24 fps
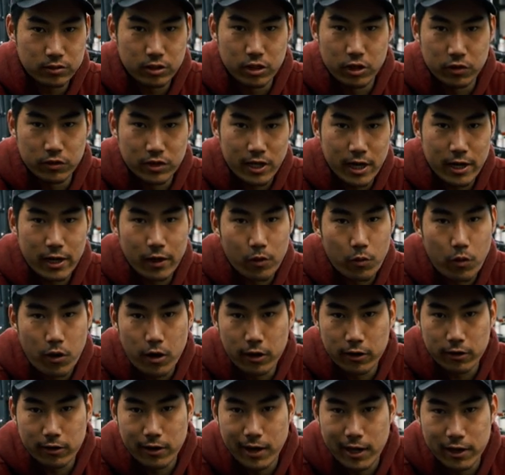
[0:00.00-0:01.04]
you know, getting
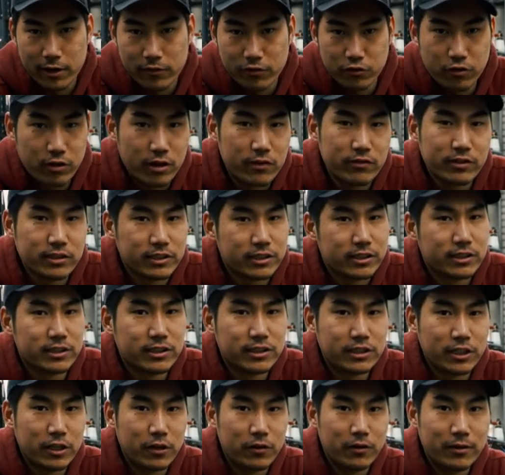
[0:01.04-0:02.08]
water out of crevices.
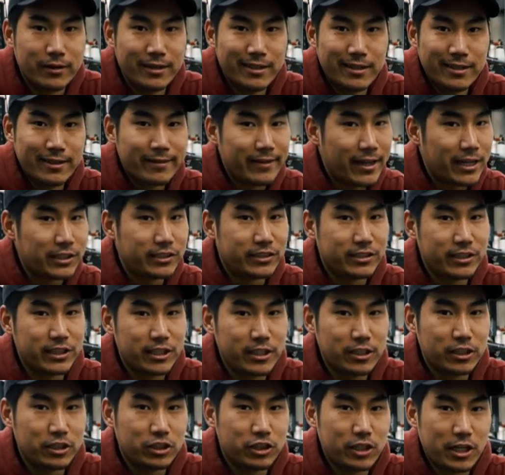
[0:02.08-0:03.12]
So that's it.